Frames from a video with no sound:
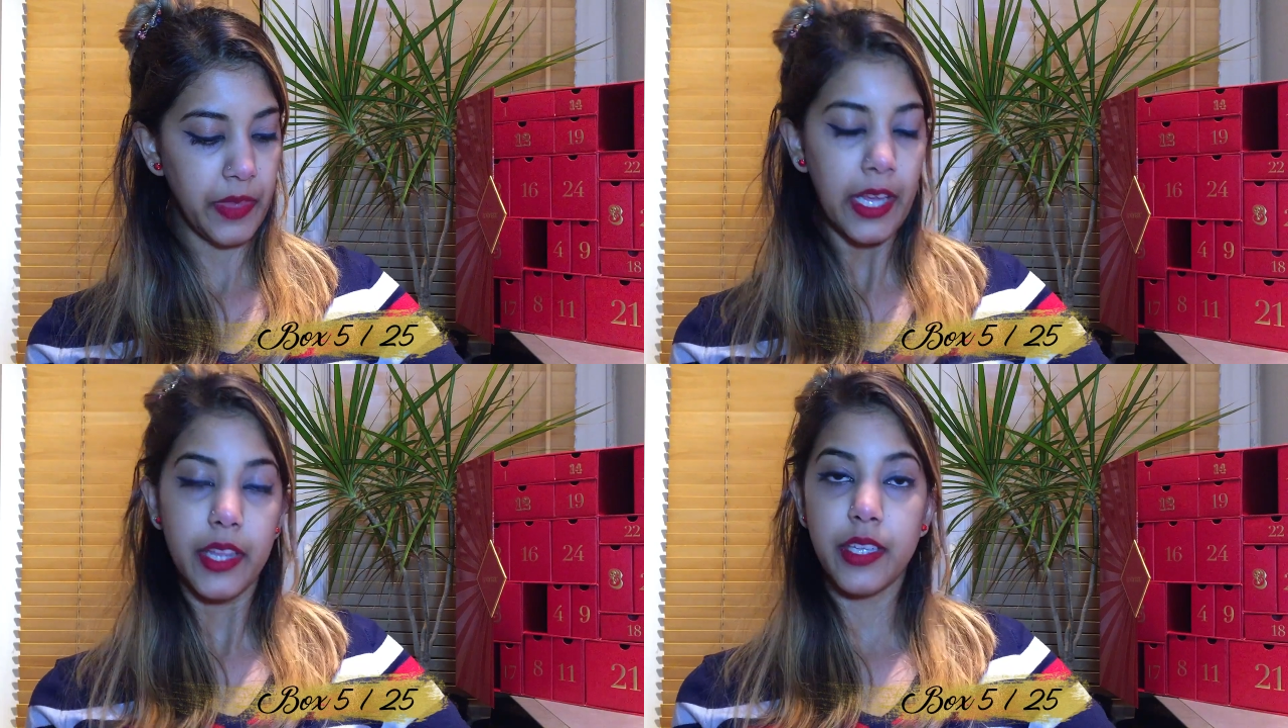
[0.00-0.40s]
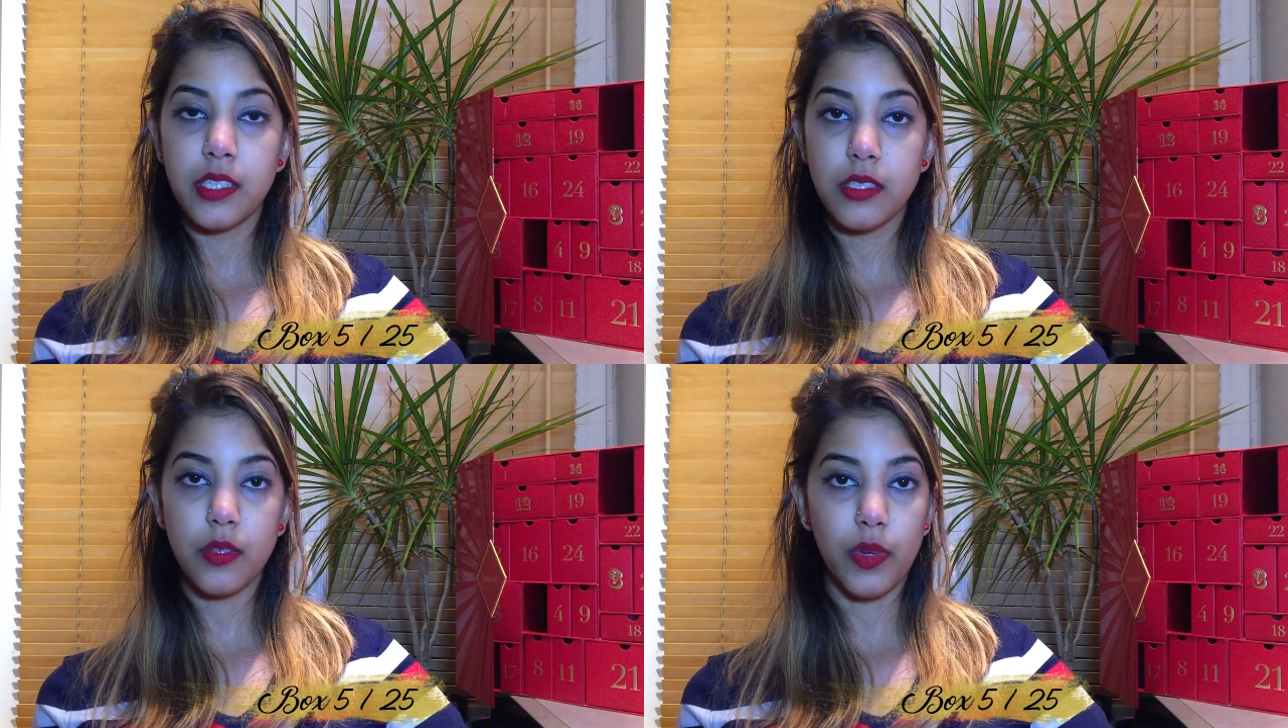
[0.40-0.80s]
This is
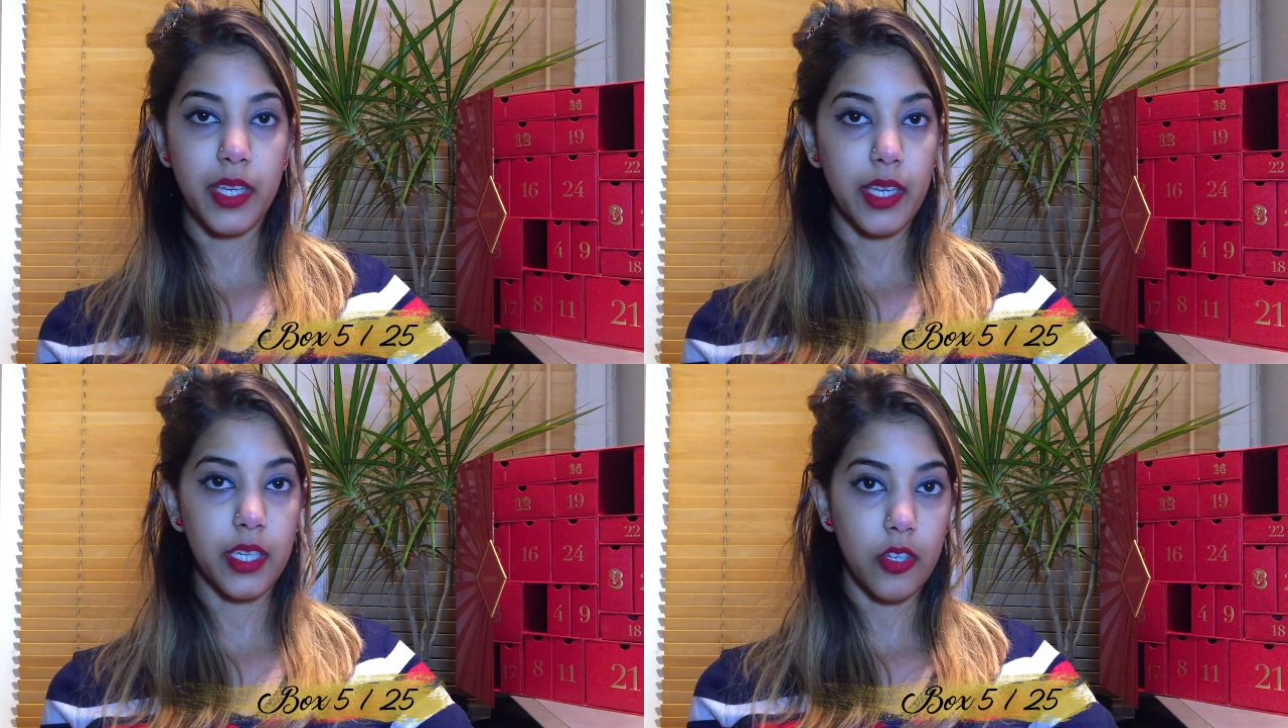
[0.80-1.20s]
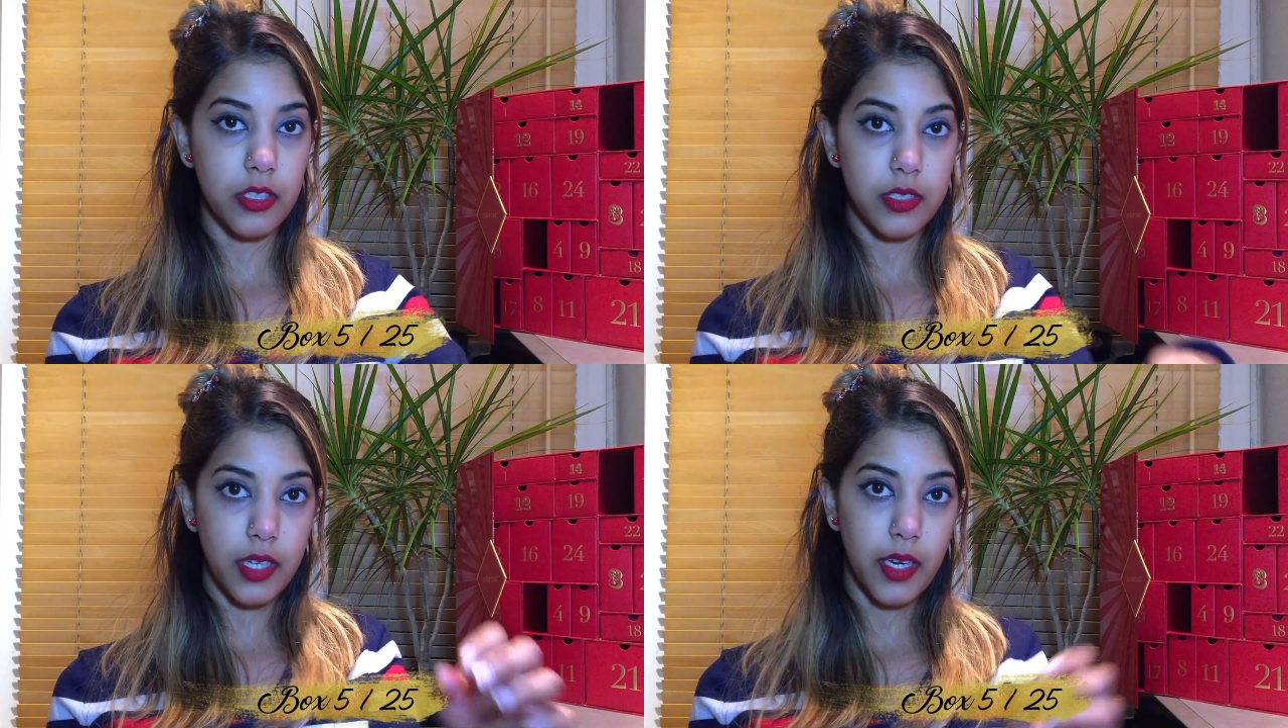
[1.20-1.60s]
the one that I got
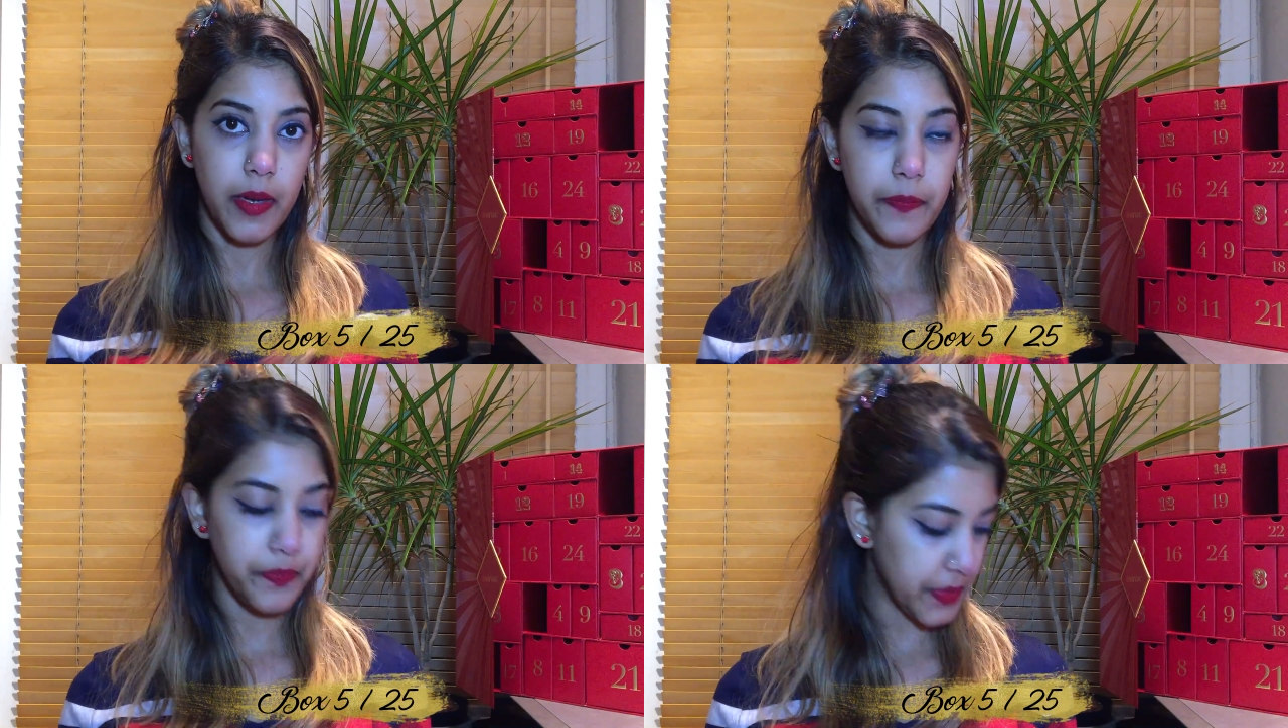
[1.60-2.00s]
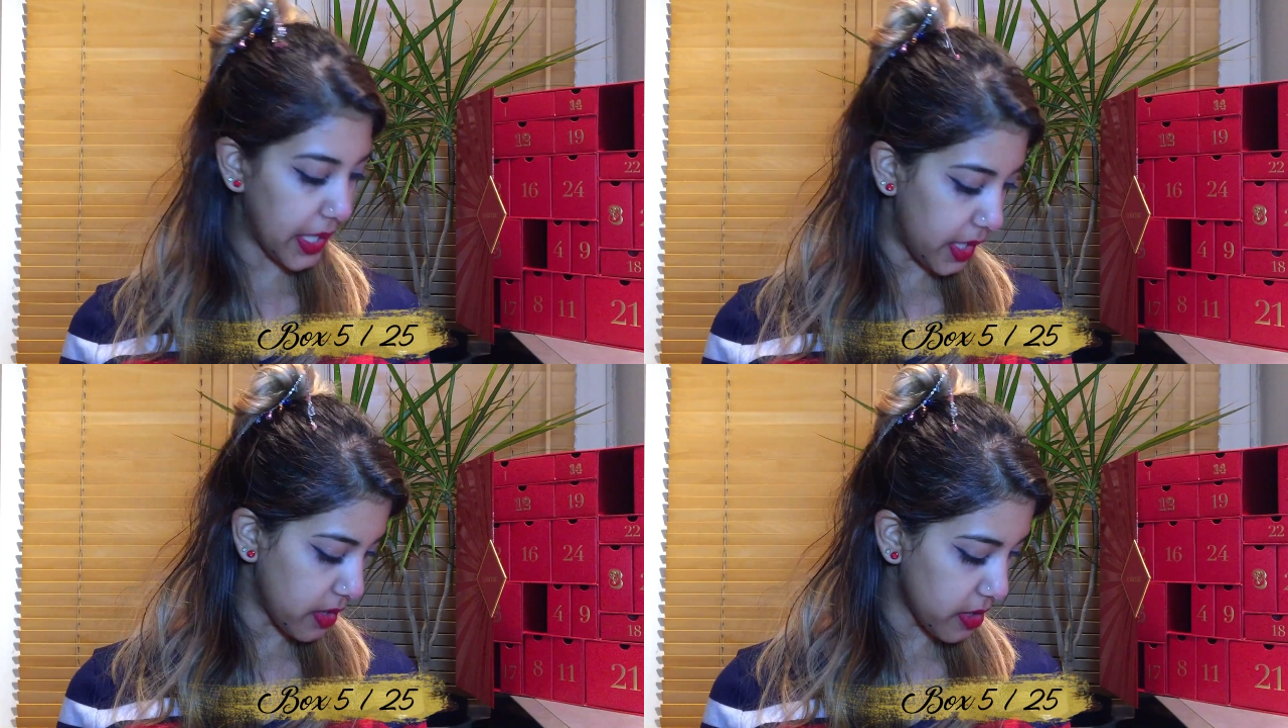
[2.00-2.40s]

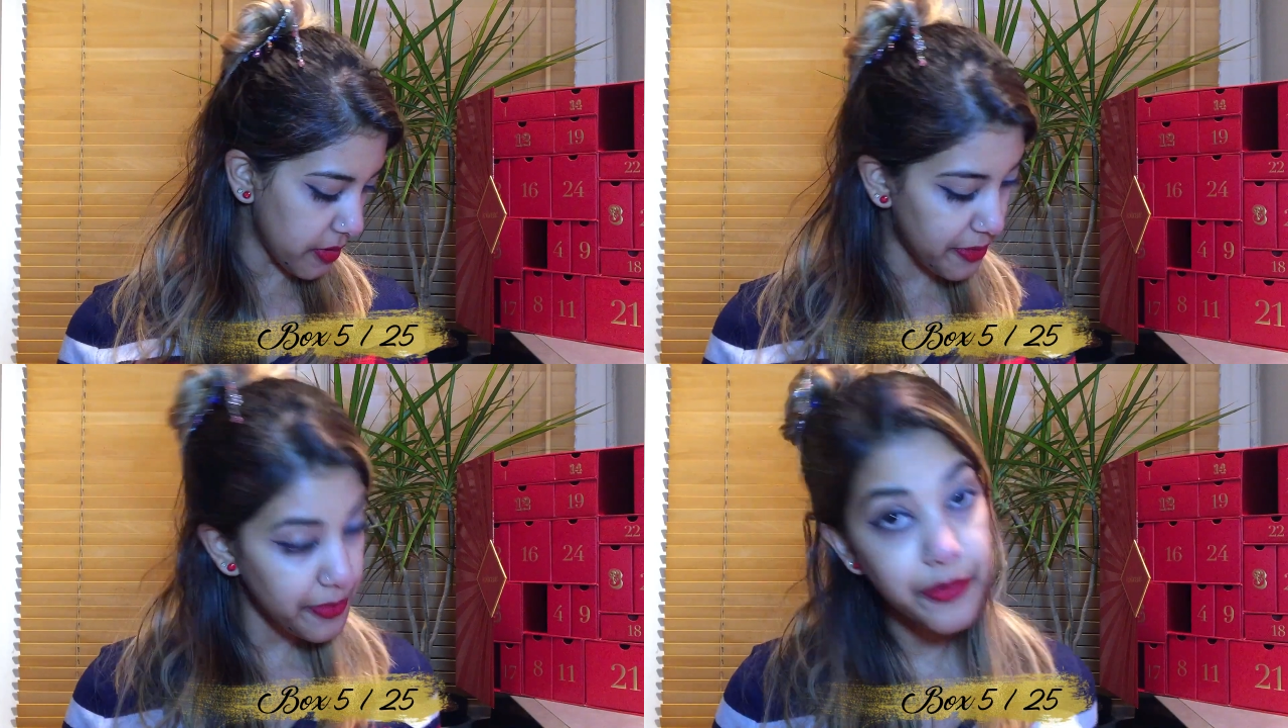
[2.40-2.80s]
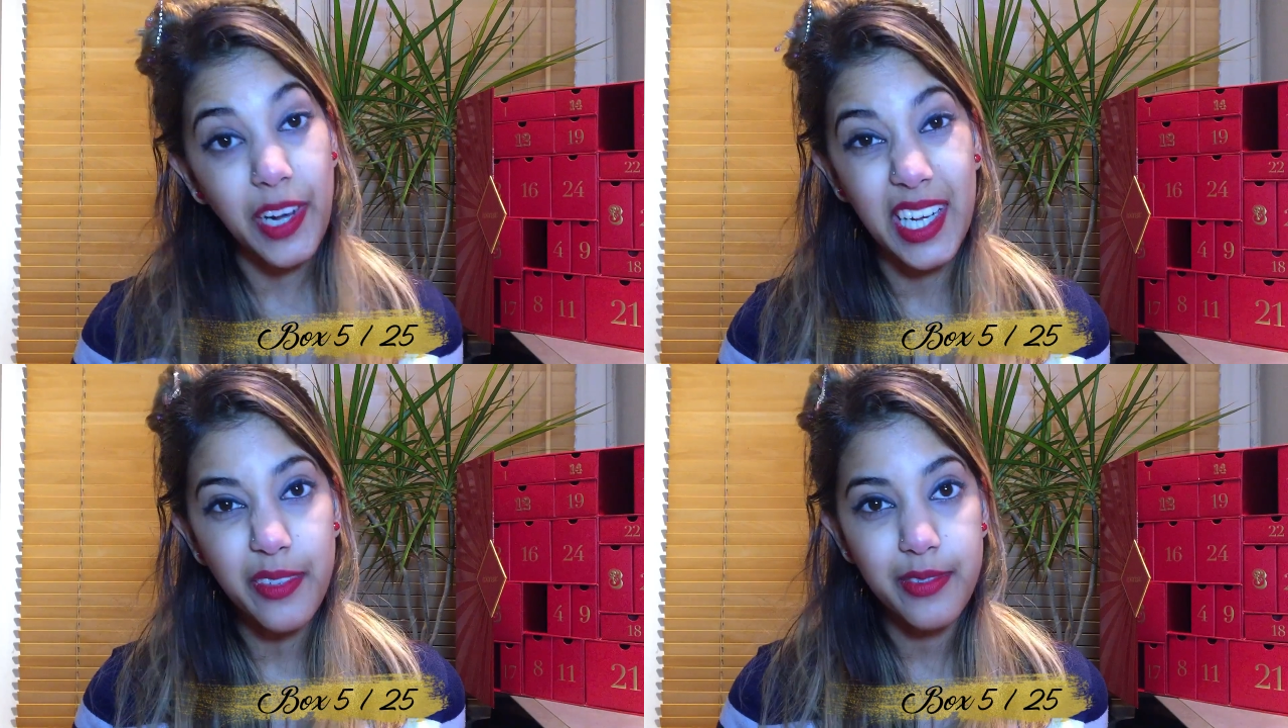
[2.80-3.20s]
in the
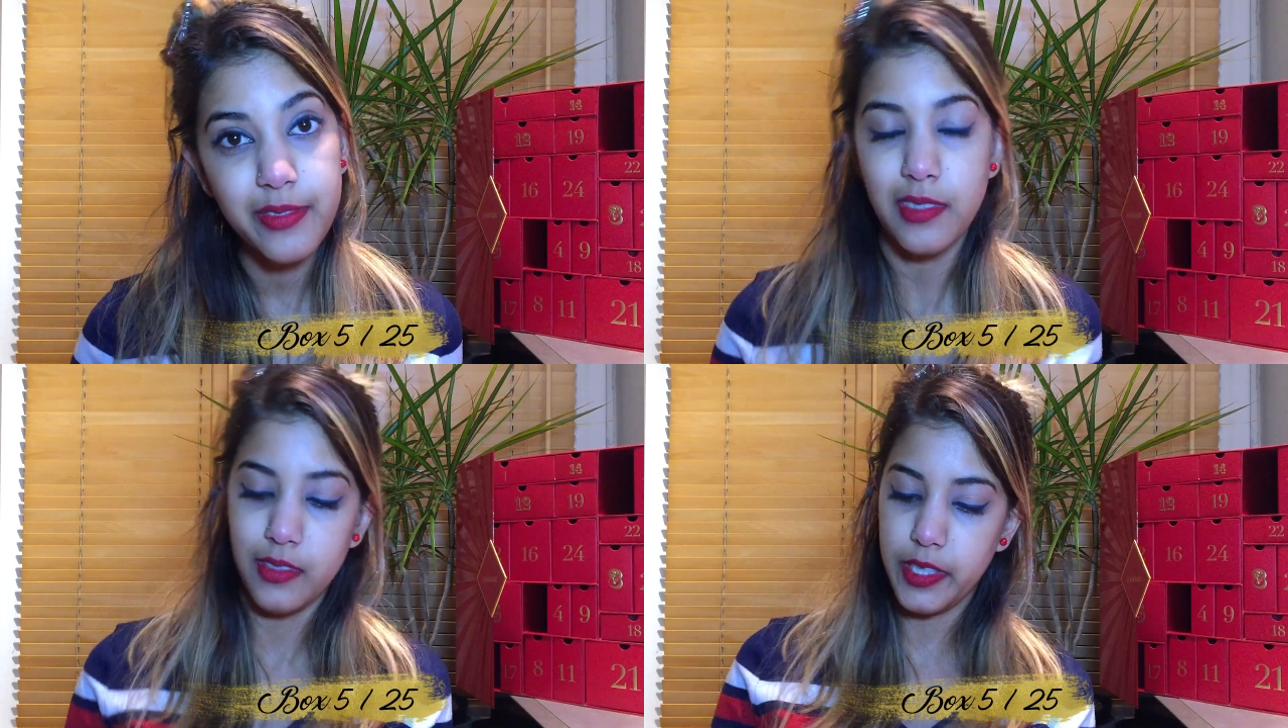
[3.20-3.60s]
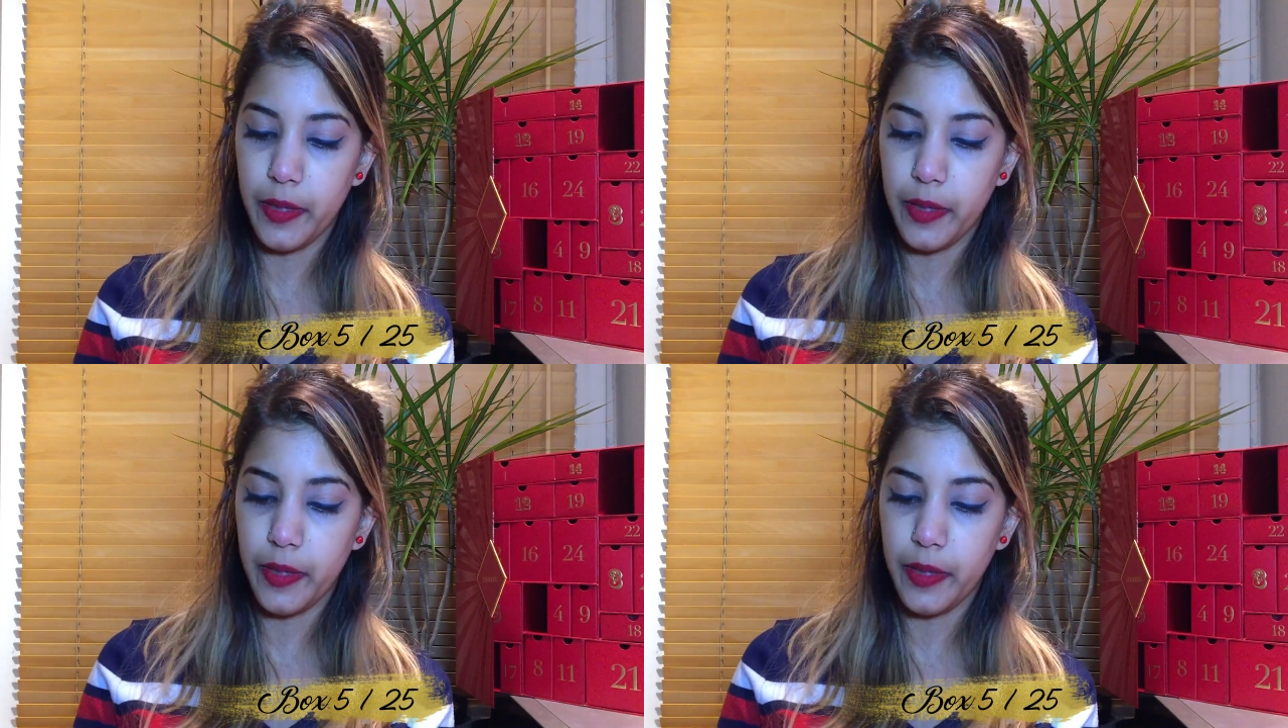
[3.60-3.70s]
5, yeah.